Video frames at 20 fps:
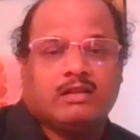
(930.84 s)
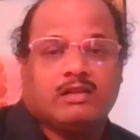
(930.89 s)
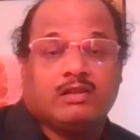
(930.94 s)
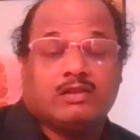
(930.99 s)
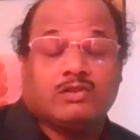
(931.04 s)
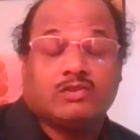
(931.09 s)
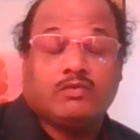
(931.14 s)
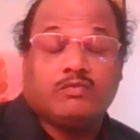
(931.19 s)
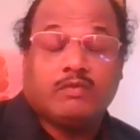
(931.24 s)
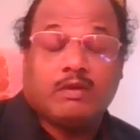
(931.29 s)

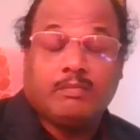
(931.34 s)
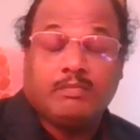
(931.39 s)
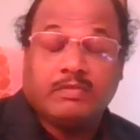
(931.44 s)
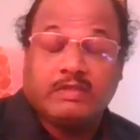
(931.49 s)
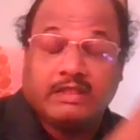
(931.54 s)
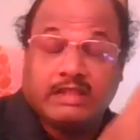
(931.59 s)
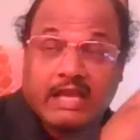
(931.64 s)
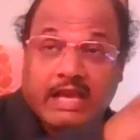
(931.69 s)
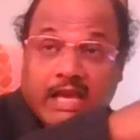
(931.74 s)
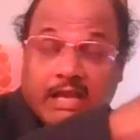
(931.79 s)
So from
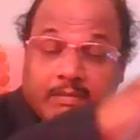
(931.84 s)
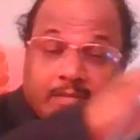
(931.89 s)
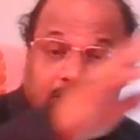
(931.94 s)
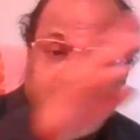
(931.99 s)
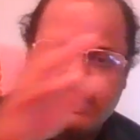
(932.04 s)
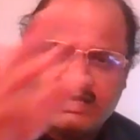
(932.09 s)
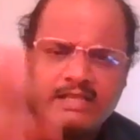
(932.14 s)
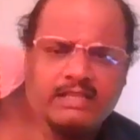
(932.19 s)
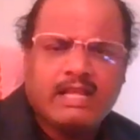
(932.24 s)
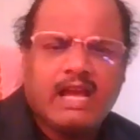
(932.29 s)
there
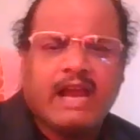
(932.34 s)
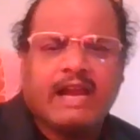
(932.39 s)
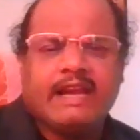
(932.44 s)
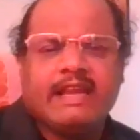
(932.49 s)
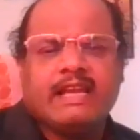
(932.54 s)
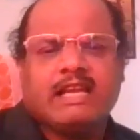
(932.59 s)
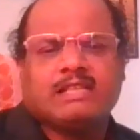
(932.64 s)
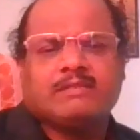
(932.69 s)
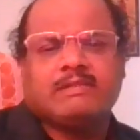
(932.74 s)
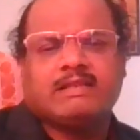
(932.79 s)
basically the
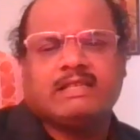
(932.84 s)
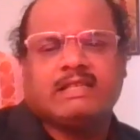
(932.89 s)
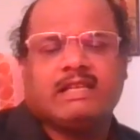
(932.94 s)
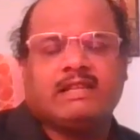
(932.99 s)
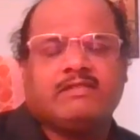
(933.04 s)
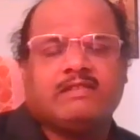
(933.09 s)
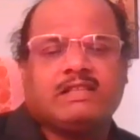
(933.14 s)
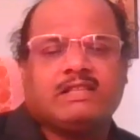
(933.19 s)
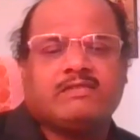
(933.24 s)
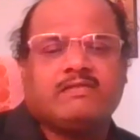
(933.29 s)
ideas basically
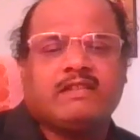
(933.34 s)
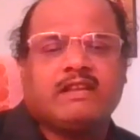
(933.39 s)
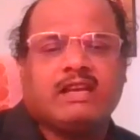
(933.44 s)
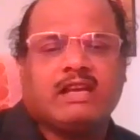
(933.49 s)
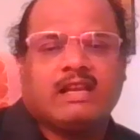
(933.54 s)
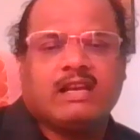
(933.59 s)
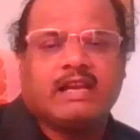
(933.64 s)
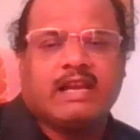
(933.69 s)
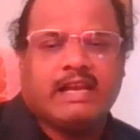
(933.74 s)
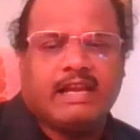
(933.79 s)
which we
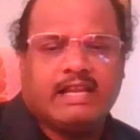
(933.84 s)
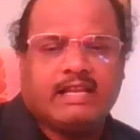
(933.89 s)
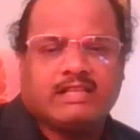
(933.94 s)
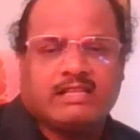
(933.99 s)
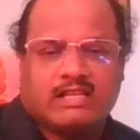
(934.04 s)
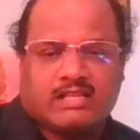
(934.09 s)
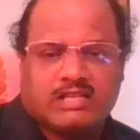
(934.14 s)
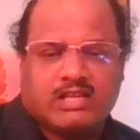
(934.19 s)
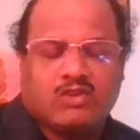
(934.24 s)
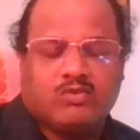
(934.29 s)
are getting
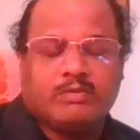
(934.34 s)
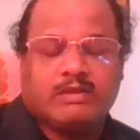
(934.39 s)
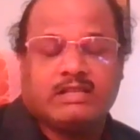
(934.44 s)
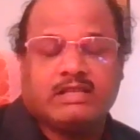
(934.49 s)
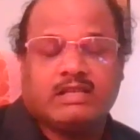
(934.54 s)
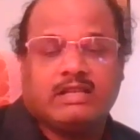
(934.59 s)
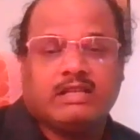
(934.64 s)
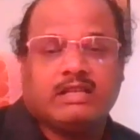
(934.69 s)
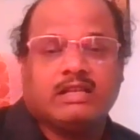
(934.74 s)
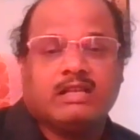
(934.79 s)
just now
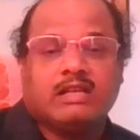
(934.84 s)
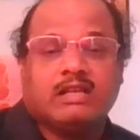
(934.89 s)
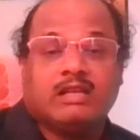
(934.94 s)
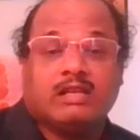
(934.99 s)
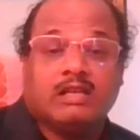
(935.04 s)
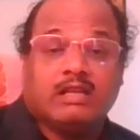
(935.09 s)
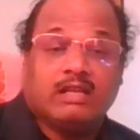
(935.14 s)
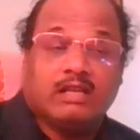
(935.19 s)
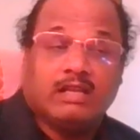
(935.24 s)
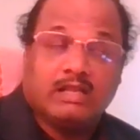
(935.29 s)
basically,
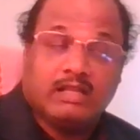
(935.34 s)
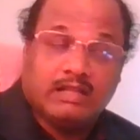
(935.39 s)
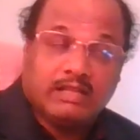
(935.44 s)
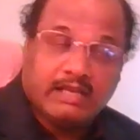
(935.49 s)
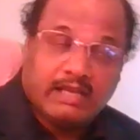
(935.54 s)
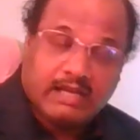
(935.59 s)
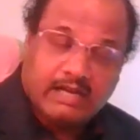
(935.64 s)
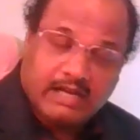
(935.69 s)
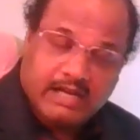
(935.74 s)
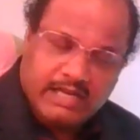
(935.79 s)
they
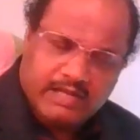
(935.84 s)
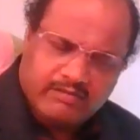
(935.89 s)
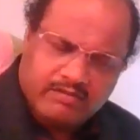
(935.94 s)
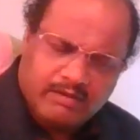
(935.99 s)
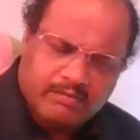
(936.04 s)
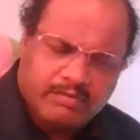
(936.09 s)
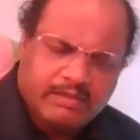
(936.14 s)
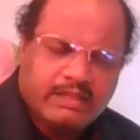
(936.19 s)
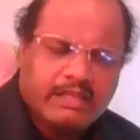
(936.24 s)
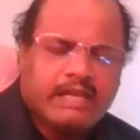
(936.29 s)
are getting
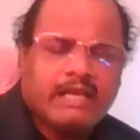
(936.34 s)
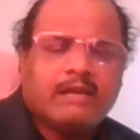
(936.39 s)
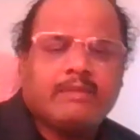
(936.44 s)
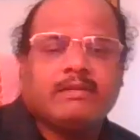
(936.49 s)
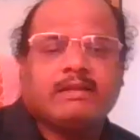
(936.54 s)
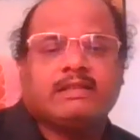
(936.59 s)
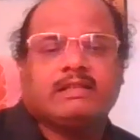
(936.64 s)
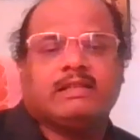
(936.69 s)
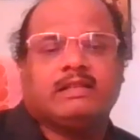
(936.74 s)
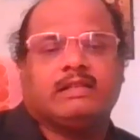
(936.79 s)
from there
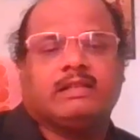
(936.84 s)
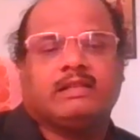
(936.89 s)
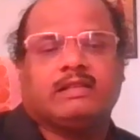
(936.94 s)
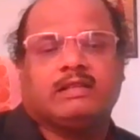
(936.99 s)
basically.